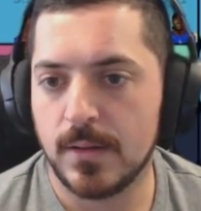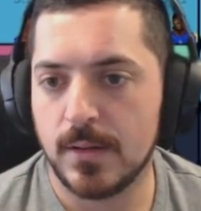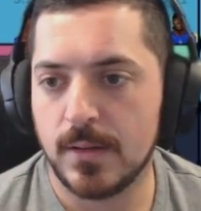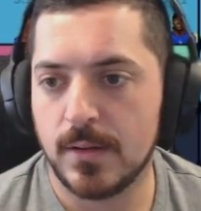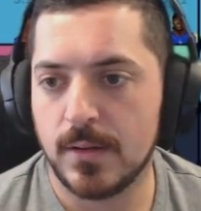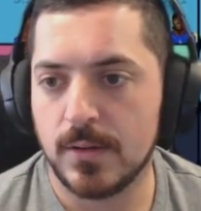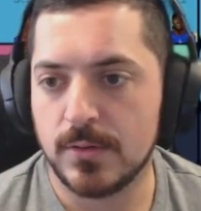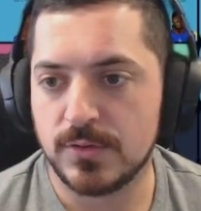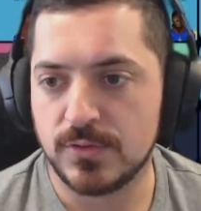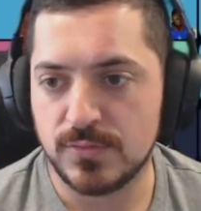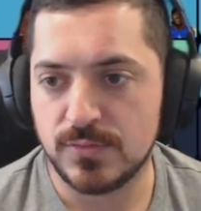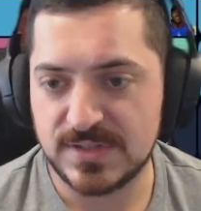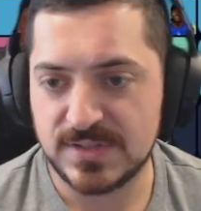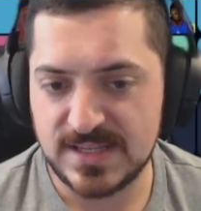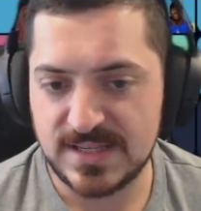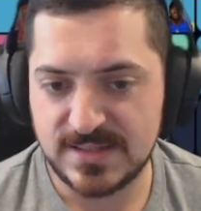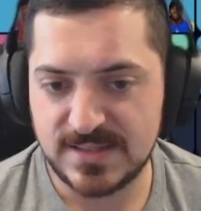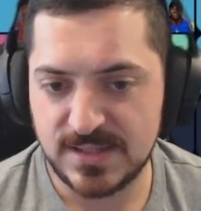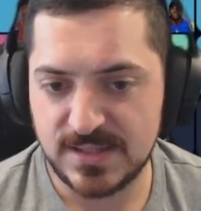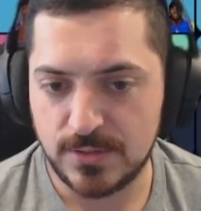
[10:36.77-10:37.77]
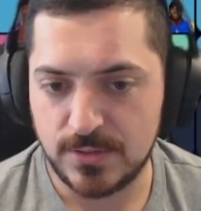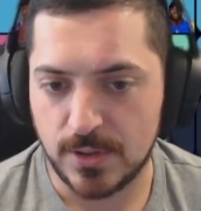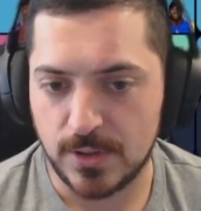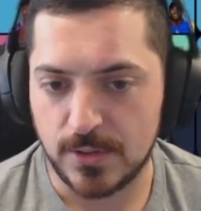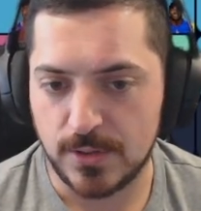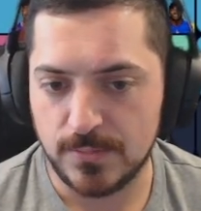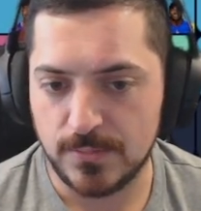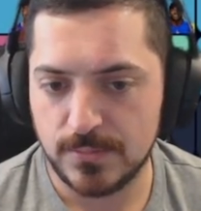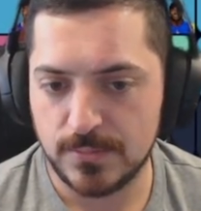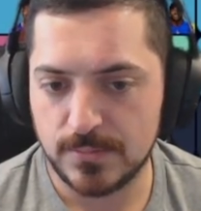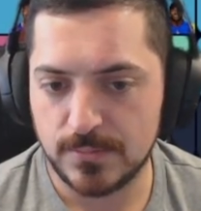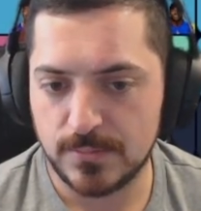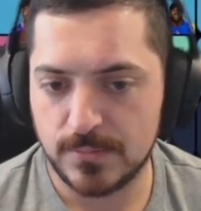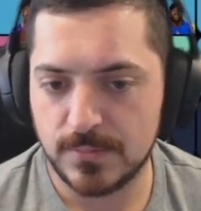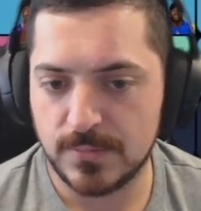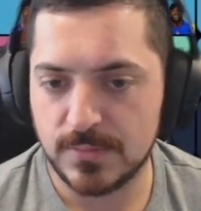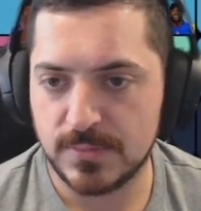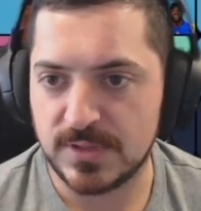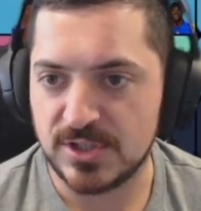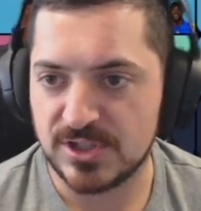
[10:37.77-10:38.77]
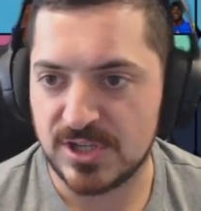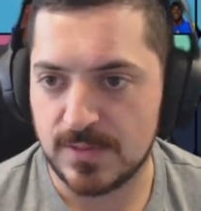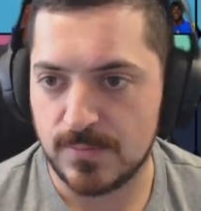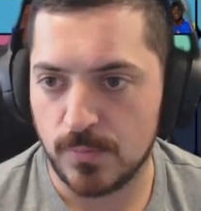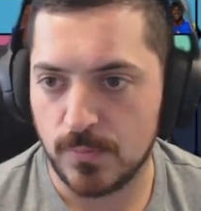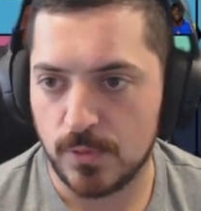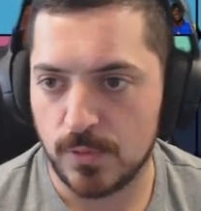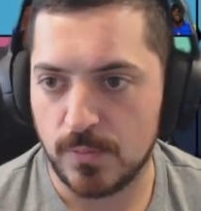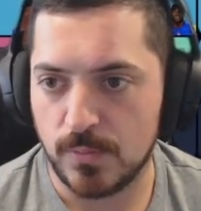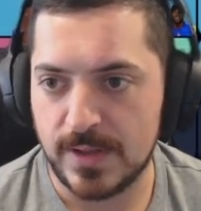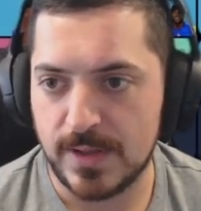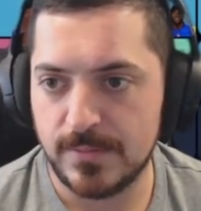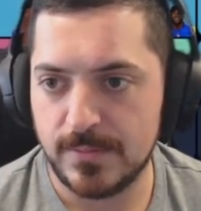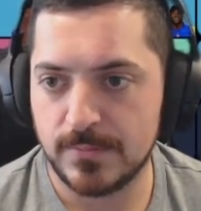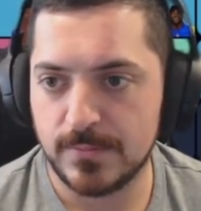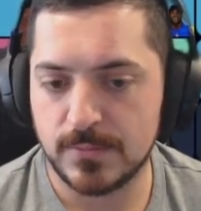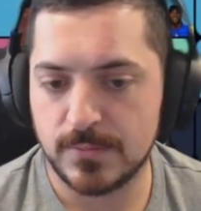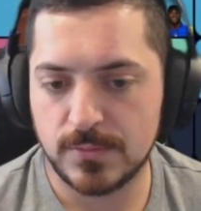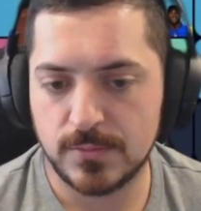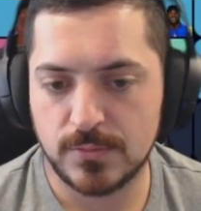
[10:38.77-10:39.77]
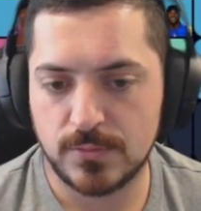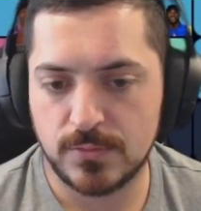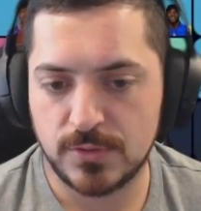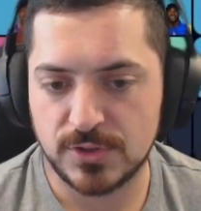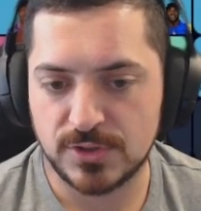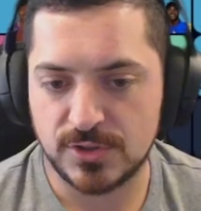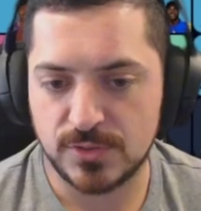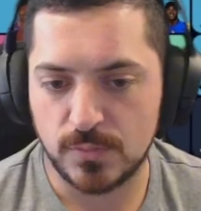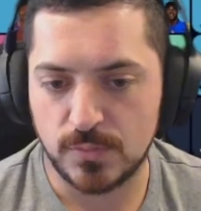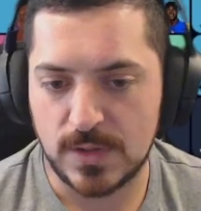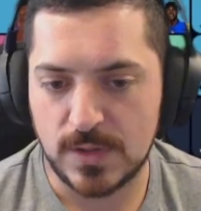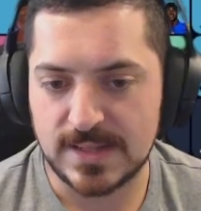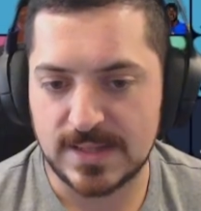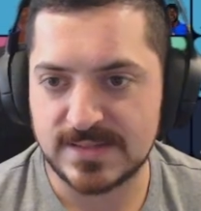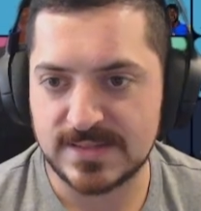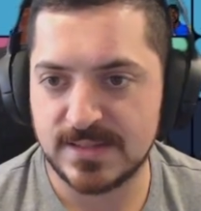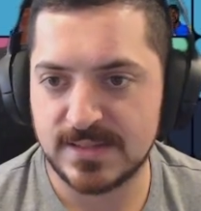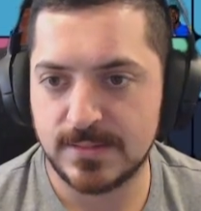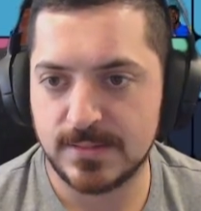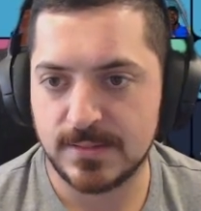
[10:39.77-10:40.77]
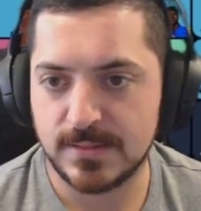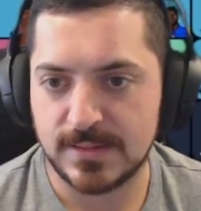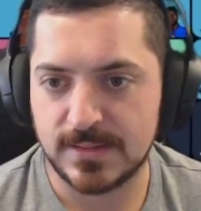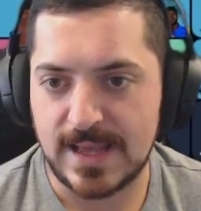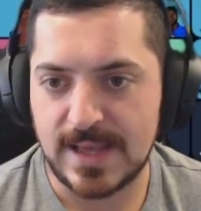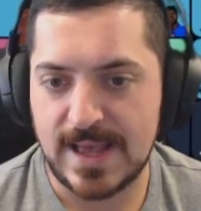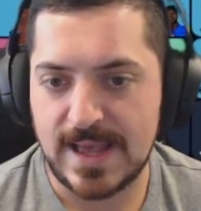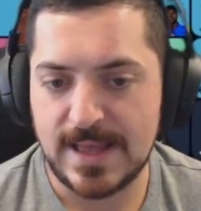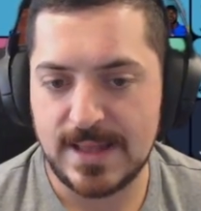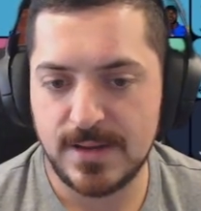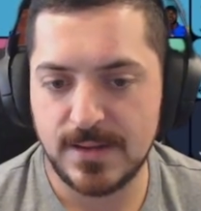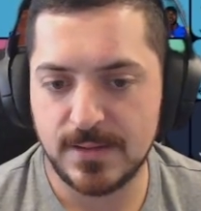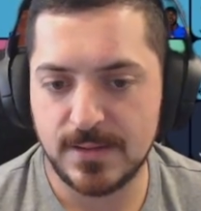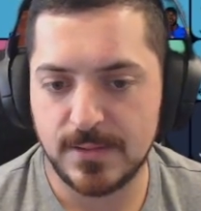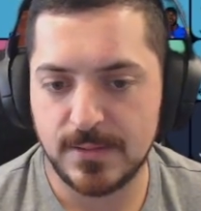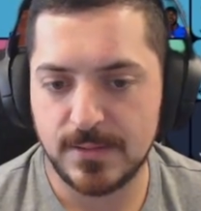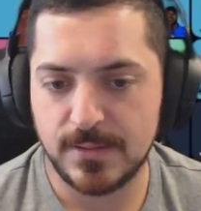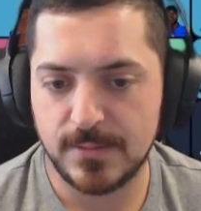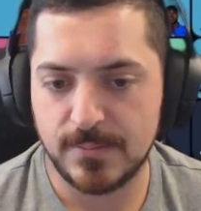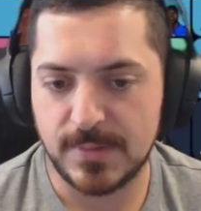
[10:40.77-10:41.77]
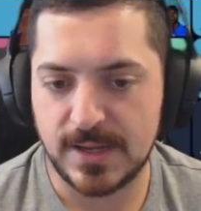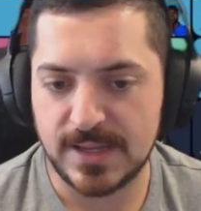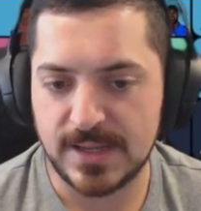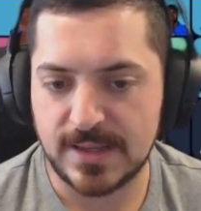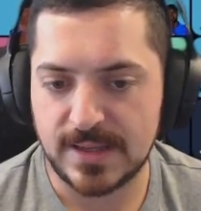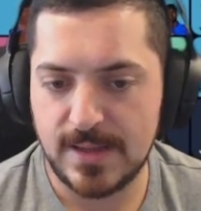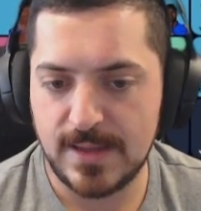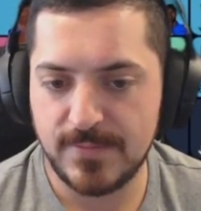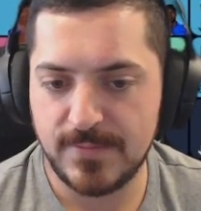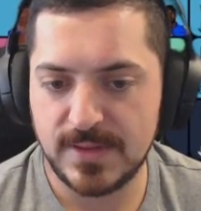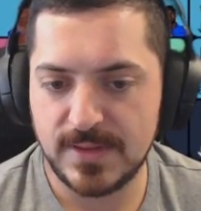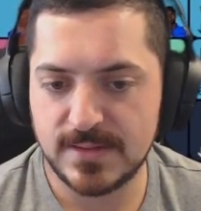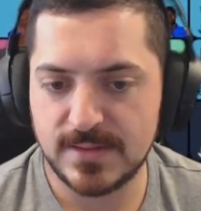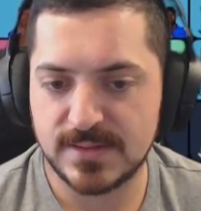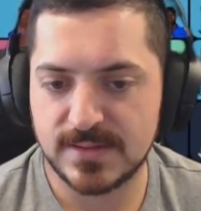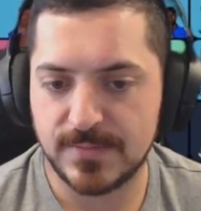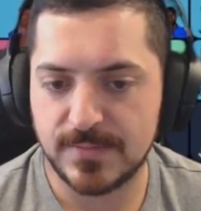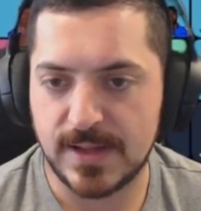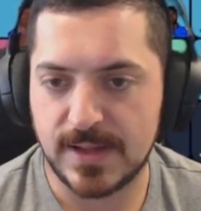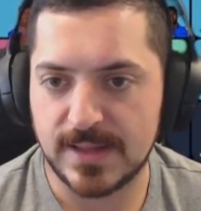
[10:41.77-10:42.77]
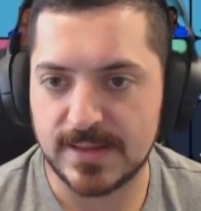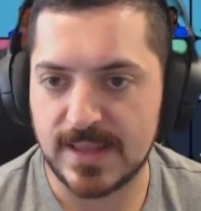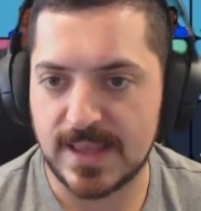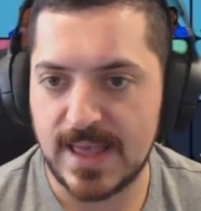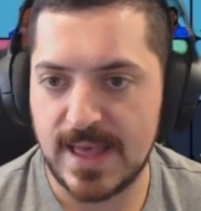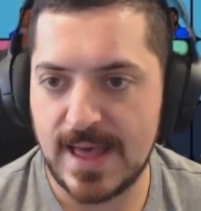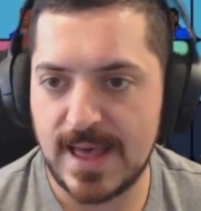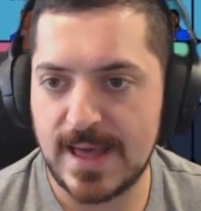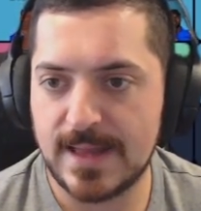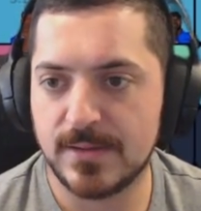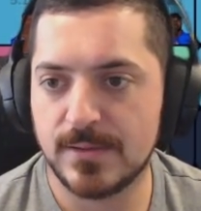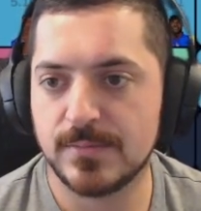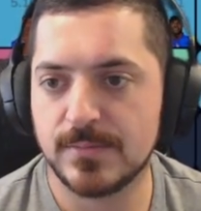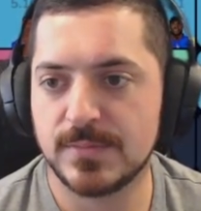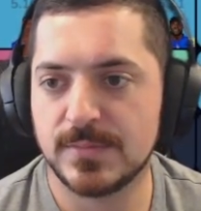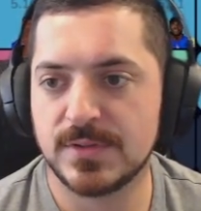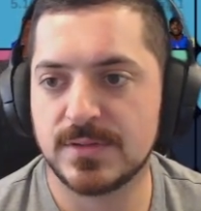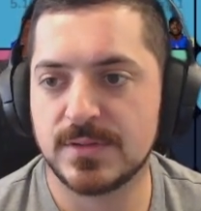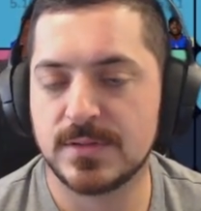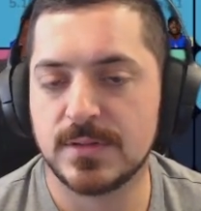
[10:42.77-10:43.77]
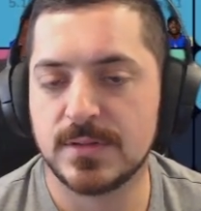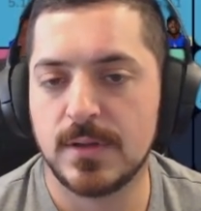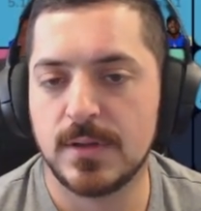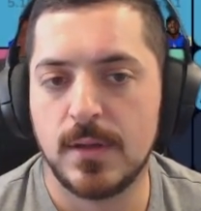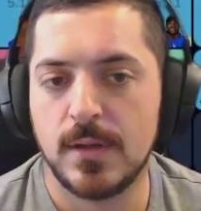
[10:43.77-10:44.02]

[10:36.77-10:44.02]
Odunze did go. DJ Moore went. Christian Watson, Ladd, Mike Evans, Devontae Adams.